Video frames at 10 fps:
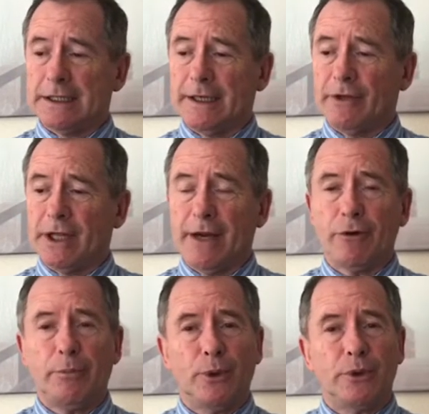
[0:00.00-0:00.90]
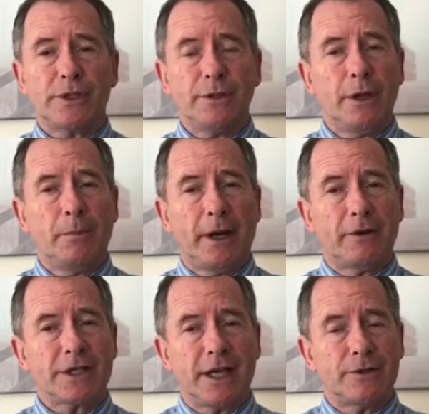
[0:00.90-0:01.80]
giving their report to a
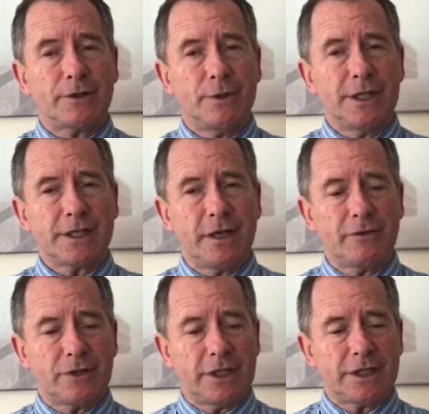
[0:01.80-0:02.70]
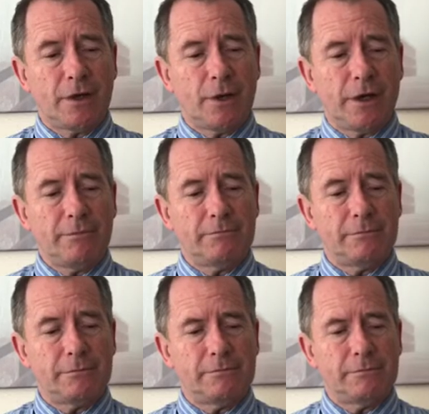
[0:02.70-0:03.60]
parish council in this country. So
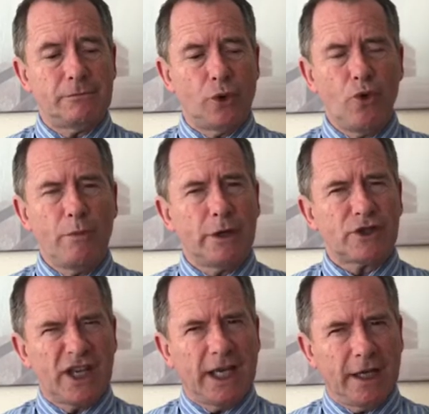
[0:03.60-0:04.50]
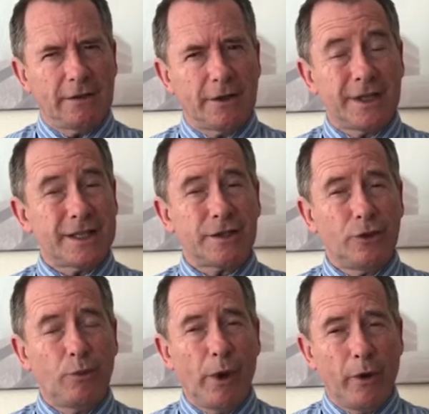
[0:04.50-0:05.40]
I'm almost thinking that this
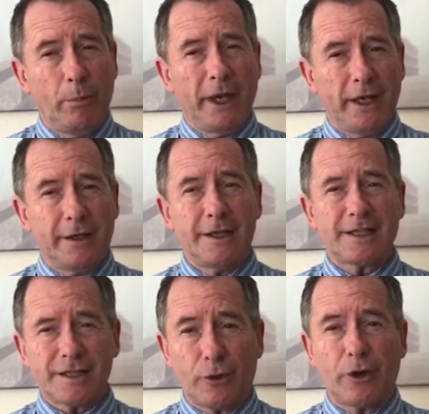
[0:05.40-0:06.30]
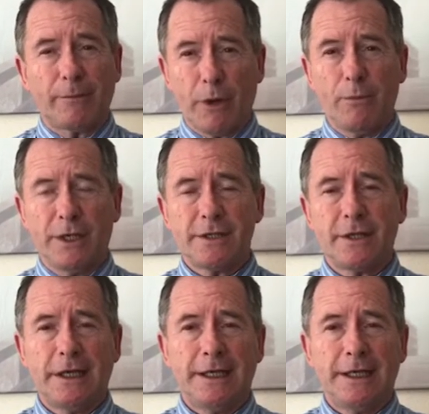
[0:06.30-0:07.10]
could well be an historic moment.